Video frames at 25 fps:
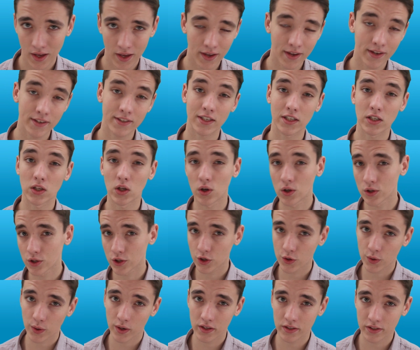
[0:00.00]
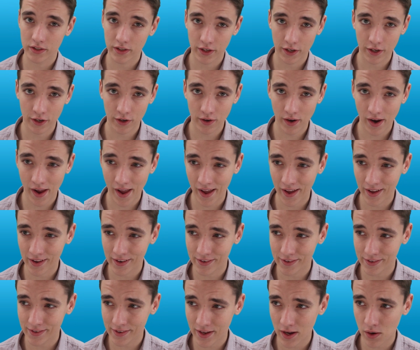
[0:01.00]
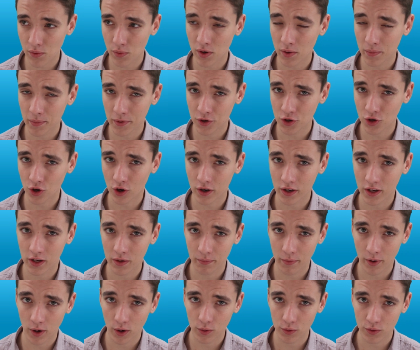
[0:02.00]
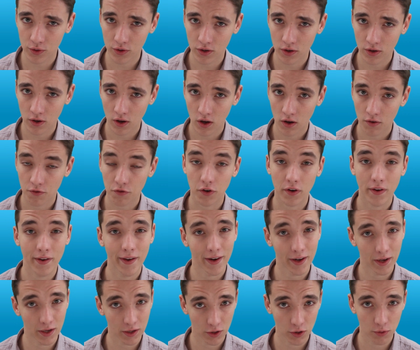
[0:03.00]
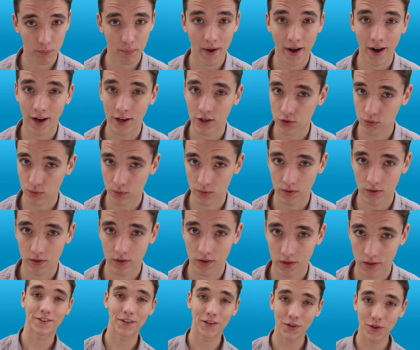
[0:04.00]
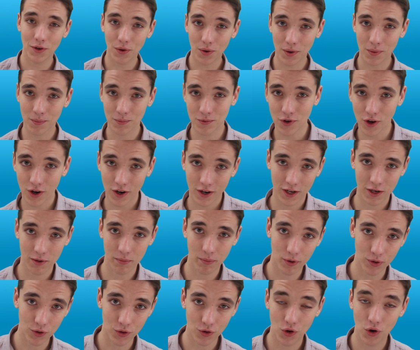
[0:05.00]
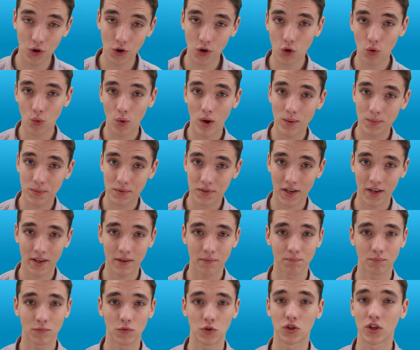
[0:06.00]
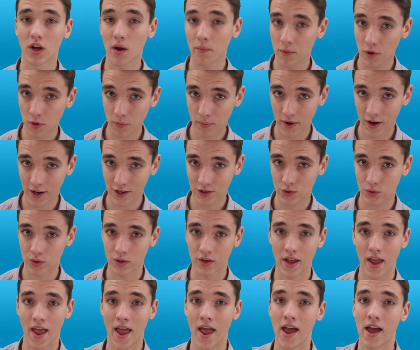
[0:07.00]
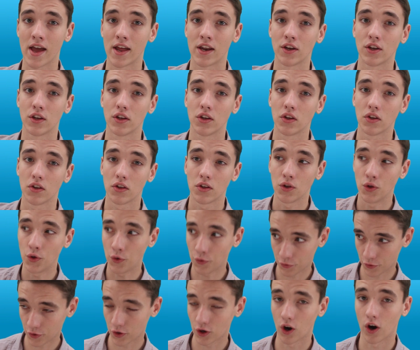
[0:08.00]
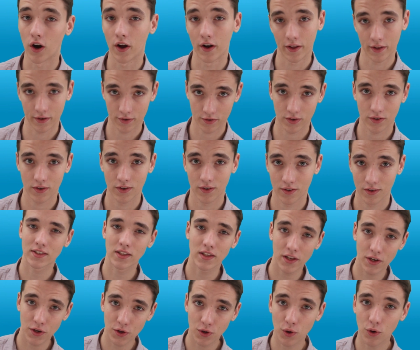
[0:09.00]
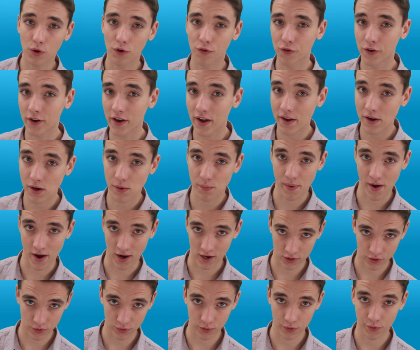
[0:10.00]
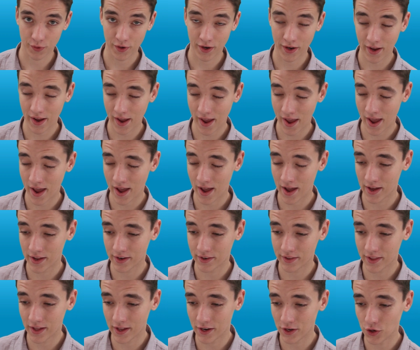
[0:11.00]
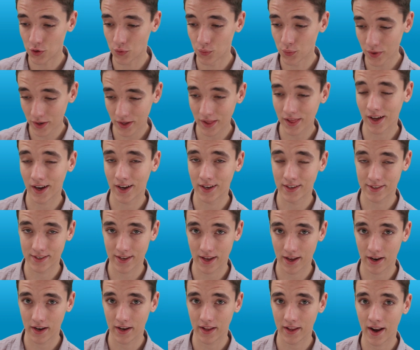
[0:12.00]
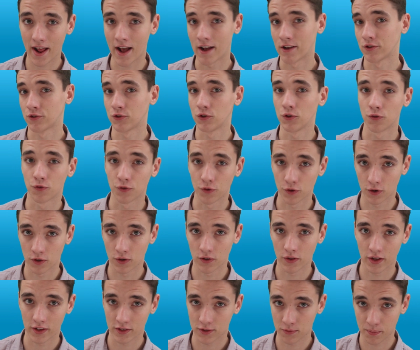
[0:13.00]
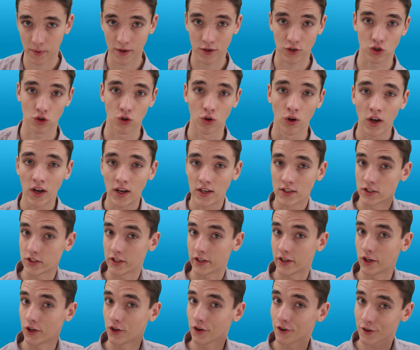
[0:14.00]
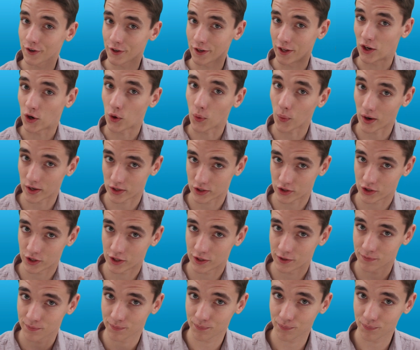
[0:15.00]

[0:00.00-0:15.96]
Hey Technology Crazy here and today we're going to be talking about forgetting your password. So you know what I'm talking about. You go to the website, you type in your password and you forgot it. So then you go to forget your password, right? And then you realize that it asks you for that special security question.